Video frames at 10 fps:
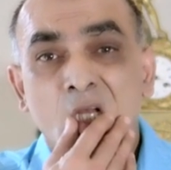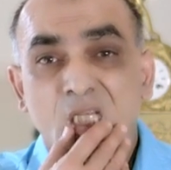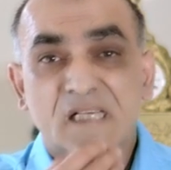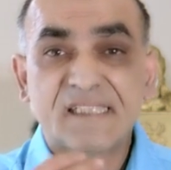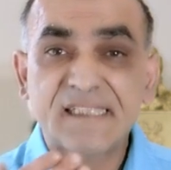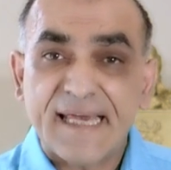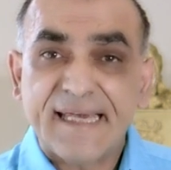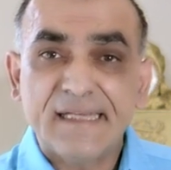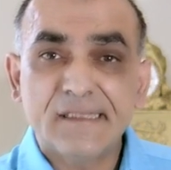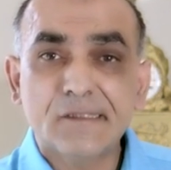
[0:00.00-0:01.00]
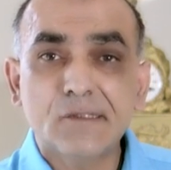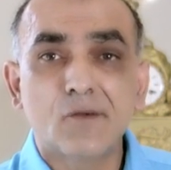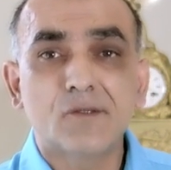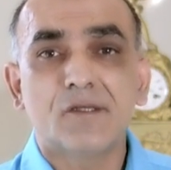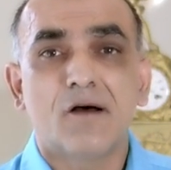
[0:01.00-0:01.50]
The second
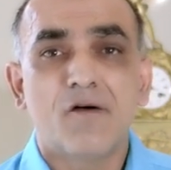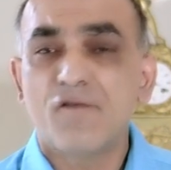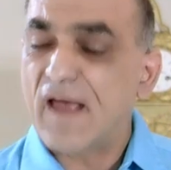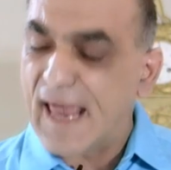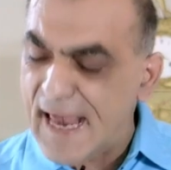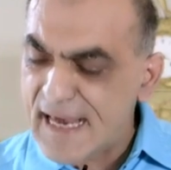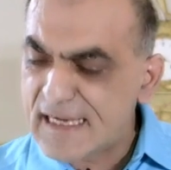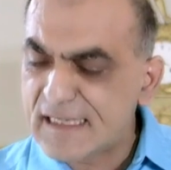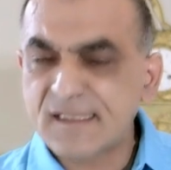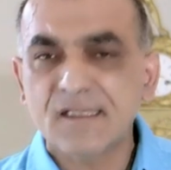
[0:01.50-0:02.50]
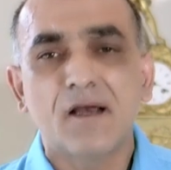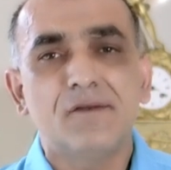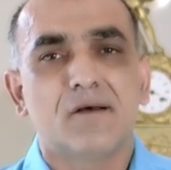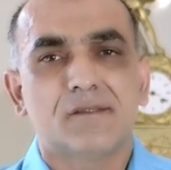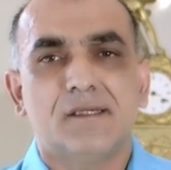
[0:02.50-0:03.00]
sort of
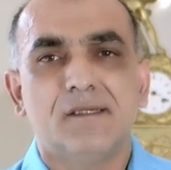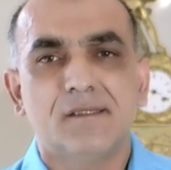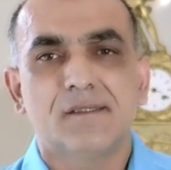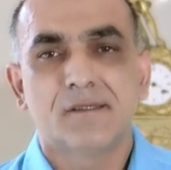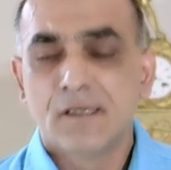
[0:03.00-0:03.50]
acyanotic